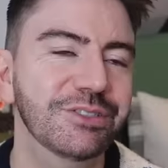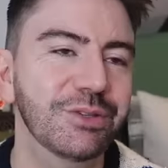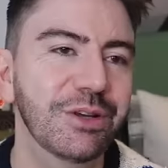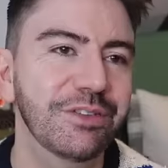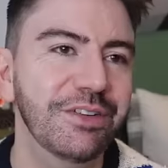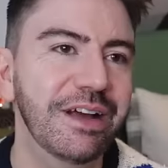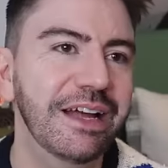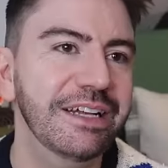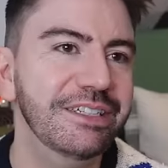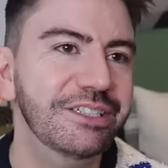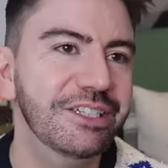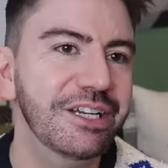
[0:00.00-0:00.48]
So
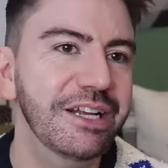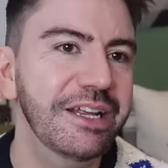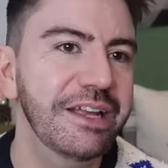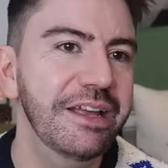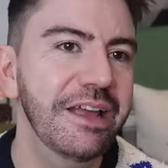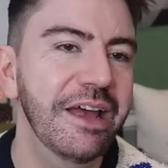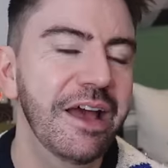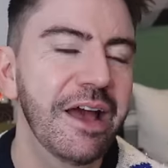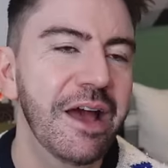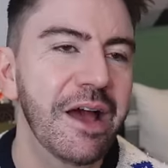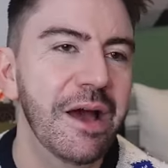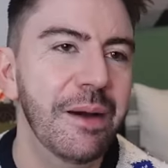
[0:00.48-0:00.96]
I've
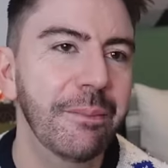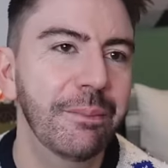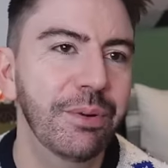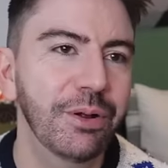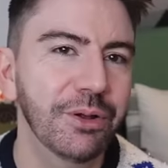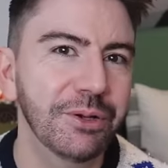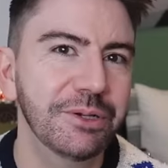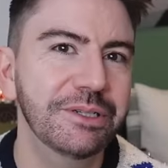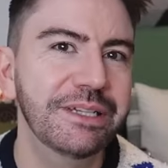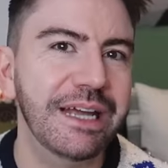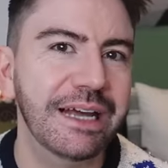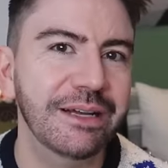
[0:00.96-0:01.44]
actually
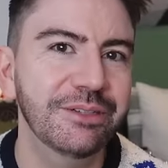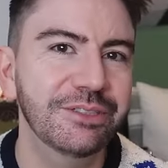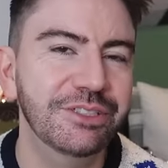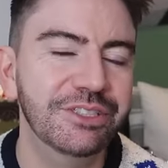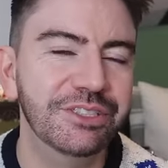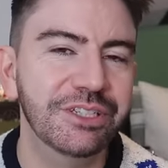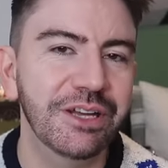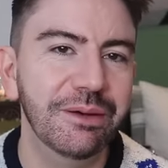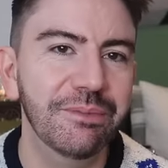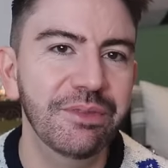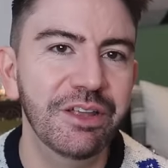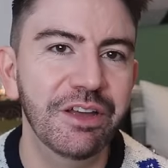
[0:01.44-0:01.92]
pulled out
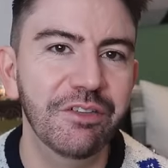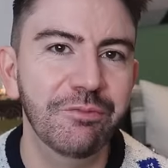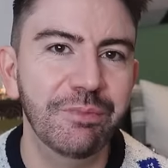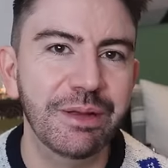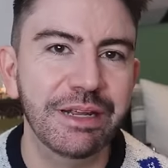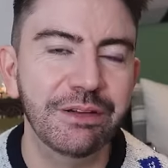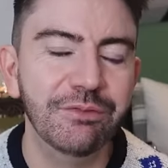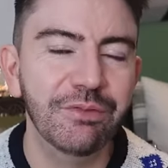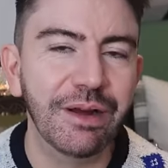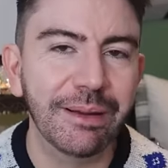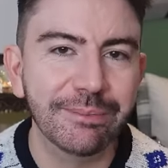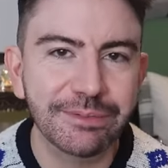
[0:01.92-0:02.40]
some that have
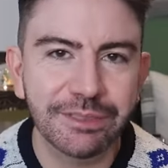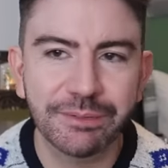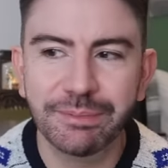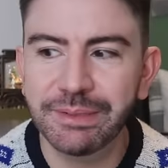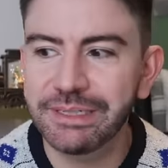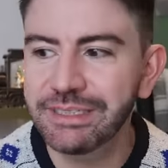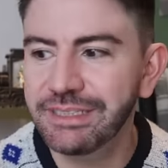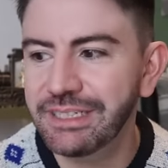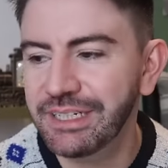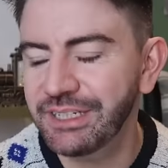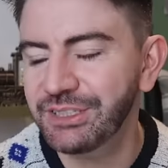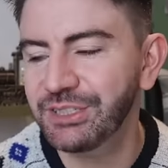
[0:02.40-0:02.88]
been wrapped up
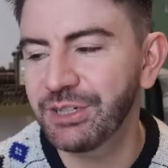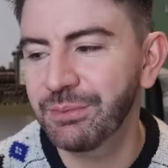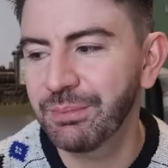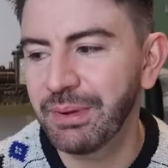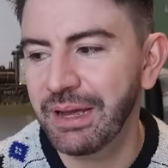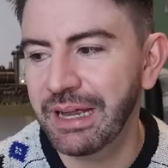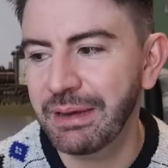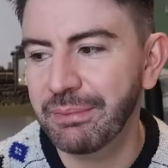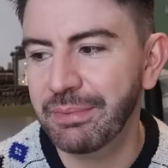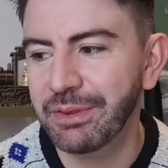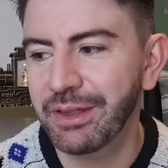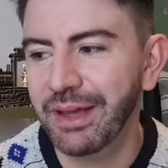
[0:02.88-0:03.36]
in tissue
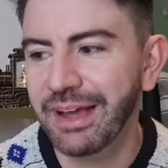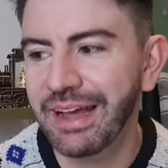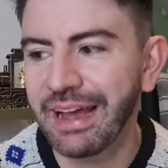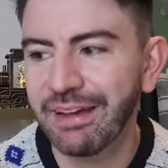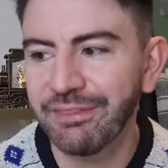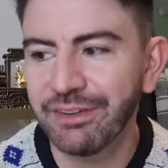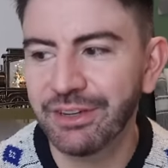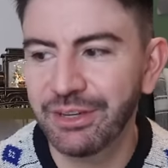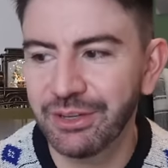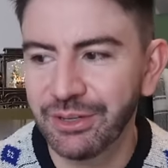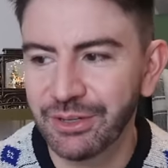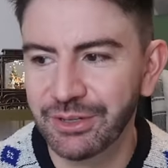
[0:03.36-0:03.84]
paper that I
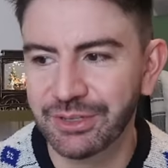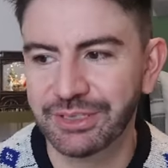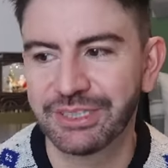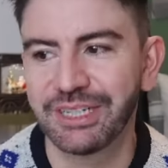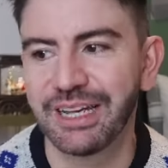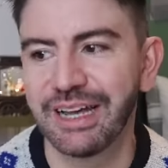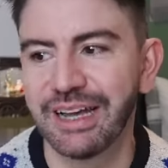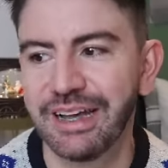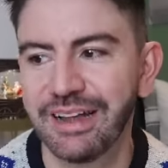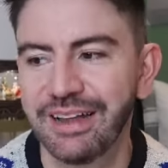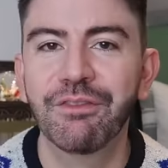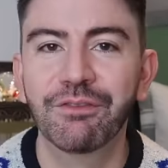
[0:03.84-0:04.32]
haven't looked
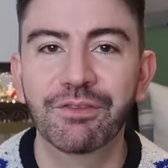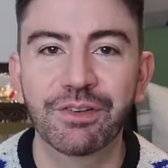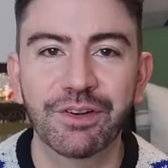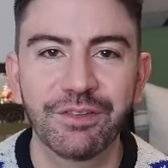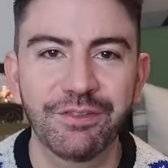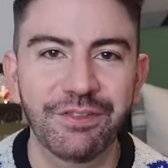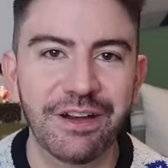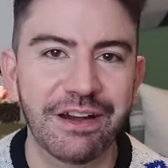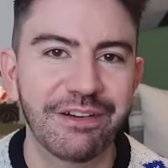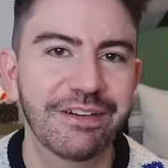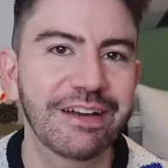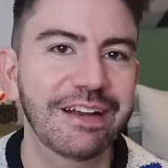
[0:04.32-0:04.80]
at for a
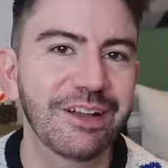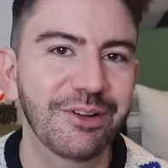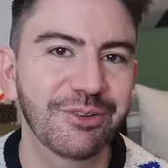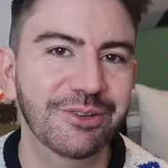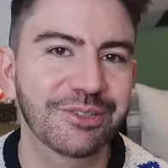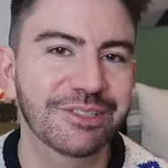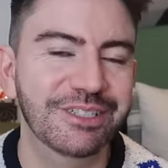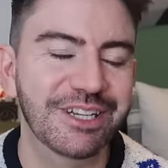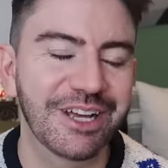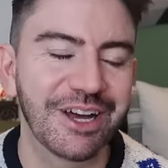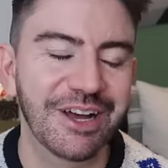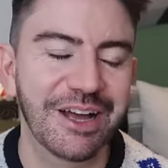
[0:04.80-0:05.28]
very
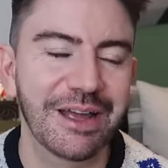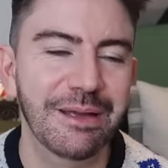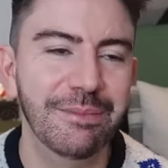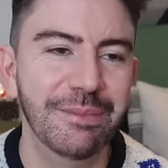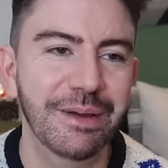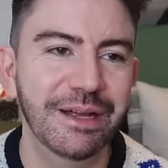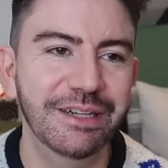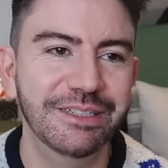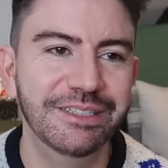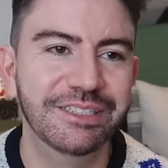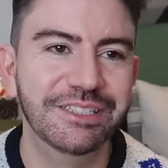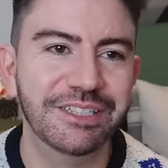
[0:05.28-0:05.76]
long time.
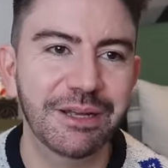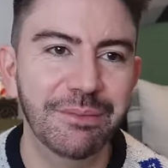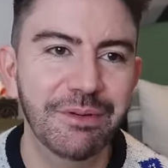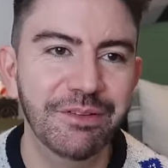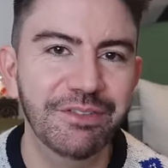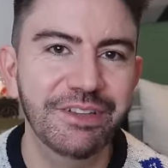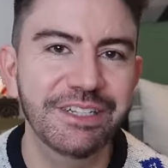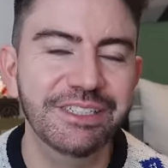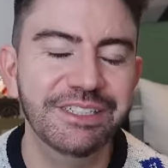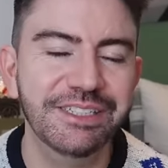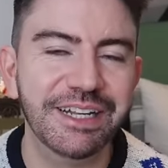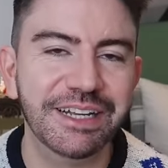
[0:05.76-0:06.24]
And some
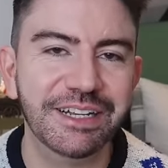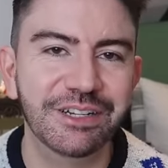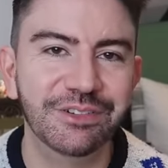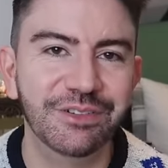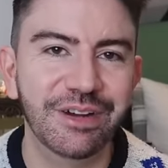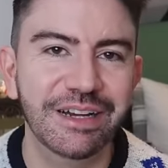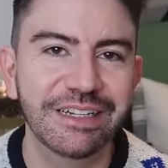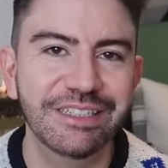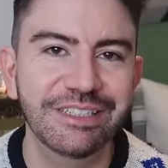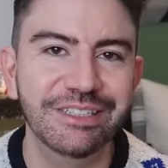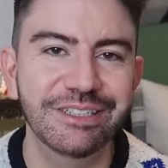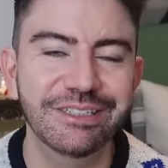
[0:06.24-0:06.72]
of these
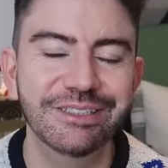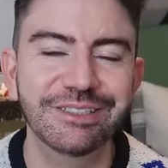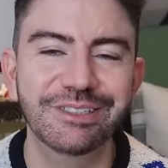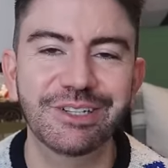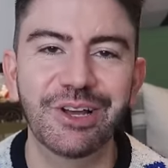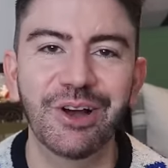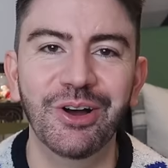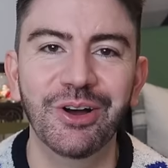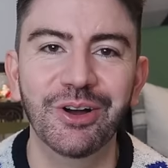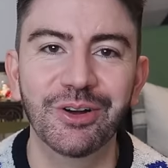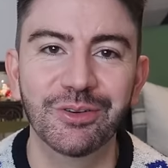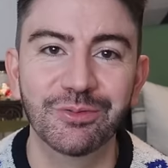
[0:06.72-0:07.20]
decorations
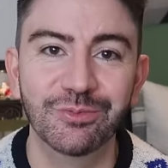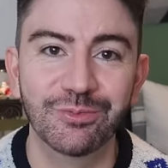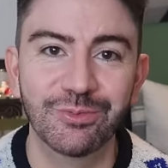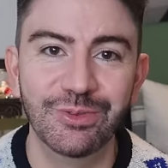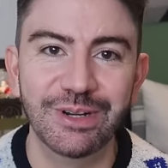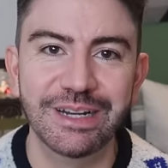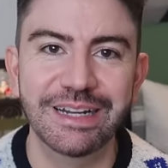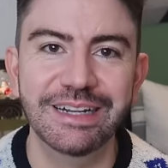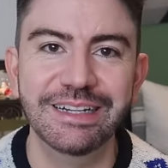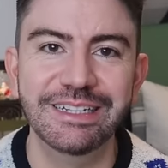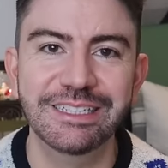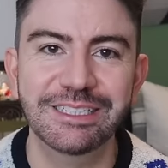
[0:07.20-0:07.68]
are
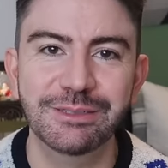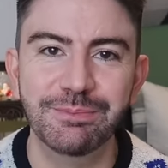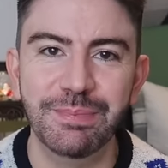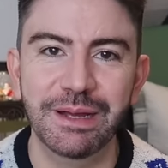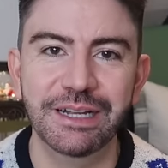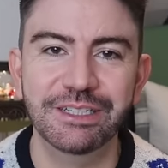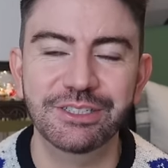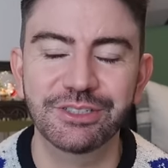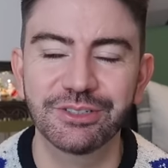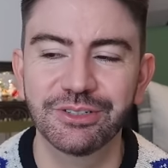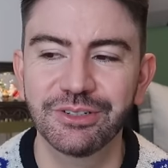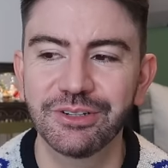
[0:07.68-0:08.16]
really
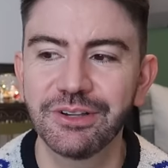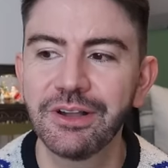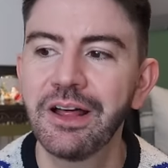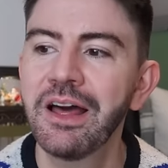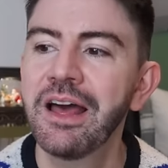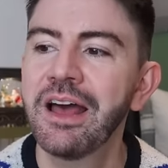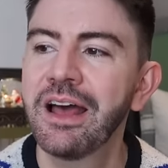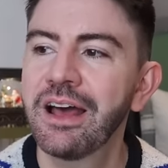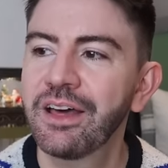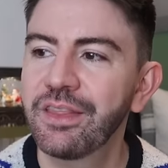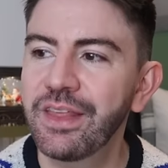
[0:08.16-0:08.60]
special.